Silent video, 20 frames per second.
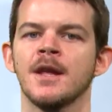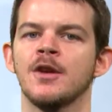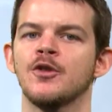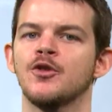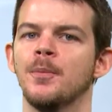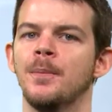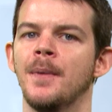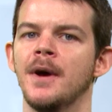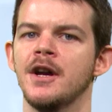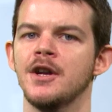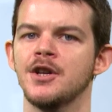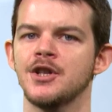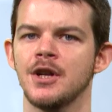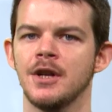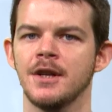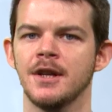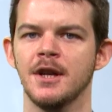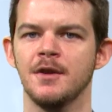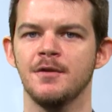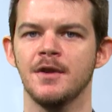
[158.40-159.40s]
the partial
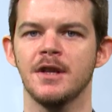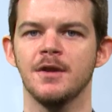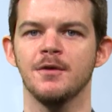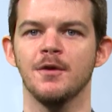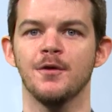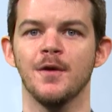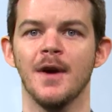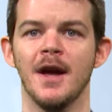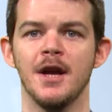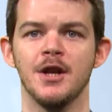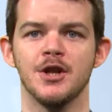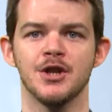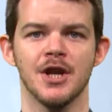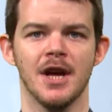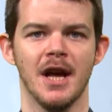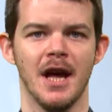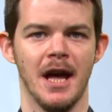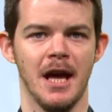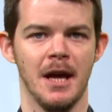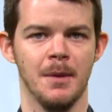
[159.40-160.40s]
derivative of
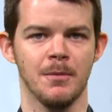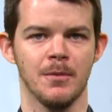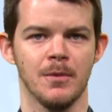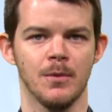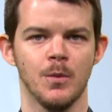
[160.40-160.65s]
hm